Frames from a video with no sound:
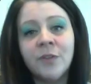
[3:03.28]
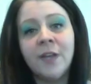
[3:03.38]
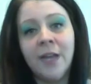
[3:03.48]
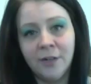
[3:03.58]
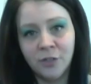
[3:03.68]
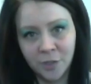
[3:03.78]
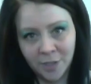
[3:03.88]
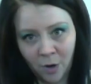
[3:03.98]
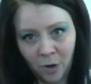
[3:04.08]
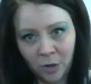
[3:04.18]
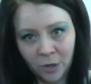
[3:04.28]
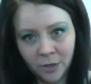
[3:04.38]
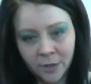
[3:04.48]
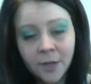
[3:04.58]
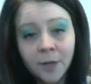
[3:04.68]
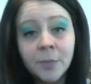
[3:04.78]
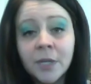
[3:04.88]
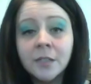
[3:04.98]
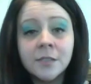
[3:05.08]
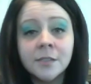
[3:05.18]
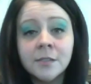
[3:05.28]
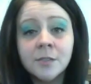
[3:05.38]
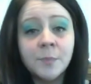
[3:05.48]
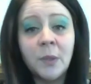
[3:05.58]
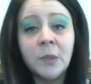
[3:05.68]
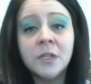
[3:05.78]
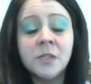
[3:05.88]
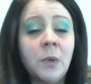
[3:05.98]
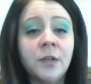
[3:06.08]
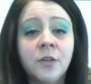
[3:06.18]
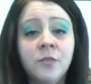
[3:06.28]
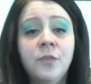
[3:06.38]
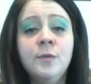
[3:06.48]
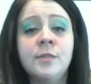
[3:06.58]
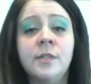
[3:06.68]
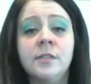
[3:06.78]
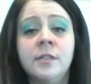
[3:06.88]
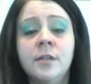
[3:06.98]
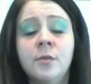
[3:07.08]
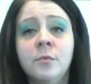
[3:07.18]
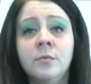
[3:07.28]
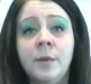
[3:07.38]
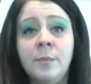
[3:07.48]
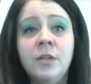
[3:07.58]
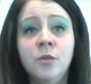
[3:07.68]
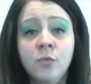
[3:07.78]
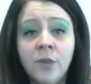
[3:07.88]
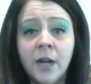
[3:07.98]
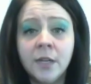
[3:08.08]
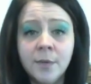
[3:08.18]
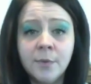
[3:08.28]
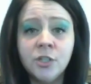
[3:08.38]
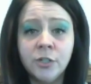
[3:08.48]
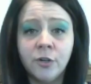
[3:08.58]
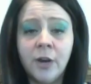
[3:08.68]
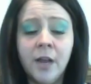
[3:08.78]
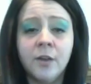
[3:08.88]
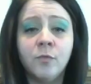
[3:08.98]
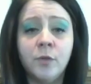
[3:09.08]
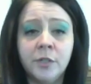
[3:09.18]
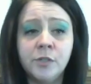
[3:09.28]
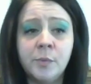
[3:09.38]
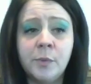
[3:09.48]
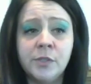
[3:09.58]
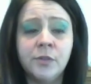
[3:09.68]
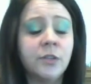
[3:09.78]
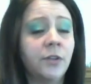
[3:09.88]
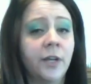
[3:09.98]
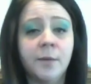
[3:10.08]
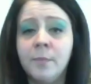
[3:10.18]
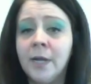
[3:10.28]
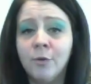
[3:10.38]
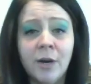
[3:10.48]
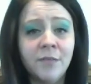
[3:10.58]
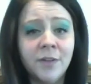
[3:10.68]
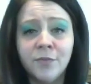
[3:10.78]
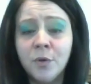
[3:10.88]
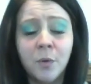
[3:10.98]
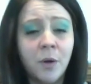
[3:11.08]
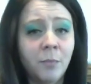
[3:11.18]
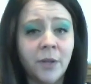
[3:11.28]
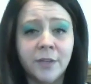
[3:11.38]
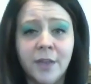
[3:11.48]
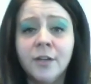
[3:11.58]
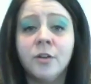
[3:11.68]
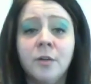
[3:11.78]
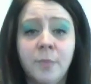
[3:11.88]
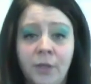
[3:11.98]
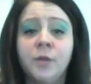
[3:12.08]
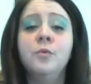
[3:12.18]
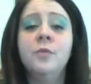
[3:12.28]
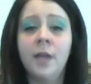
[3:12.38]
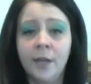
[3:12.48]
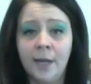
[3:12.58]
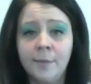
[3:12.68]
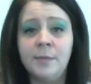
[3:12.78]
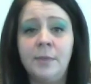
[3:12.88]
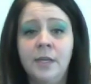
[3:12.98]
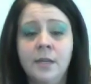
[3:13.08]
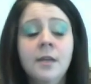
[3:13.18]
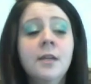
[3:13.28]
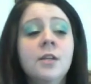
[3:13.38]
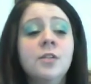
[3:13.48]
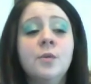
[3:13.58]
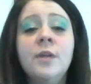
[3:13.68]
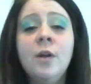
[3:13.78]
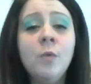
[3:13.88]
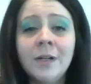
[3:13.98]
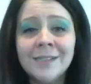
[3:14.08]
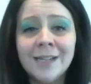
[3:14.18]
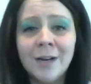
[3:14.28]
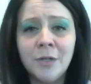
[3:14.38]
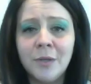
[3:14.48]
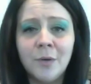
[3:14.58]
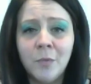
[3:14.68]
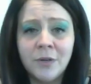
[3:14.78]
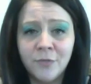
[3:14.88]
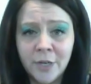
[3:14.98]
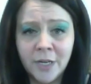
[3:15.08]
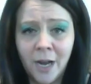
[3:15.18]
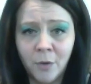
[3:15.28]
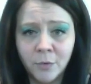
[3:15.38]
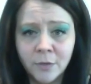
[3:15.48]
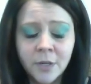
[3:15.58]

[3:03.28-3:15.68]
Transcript: they actually are. Because spirit doesn't want to confuse us. You've got an image in your head of what they're supposed to look like, and by gravy, if you don't come like that, you're going to be like, who the heck came to me? So they don't want to scare you. They don't want to freak you out.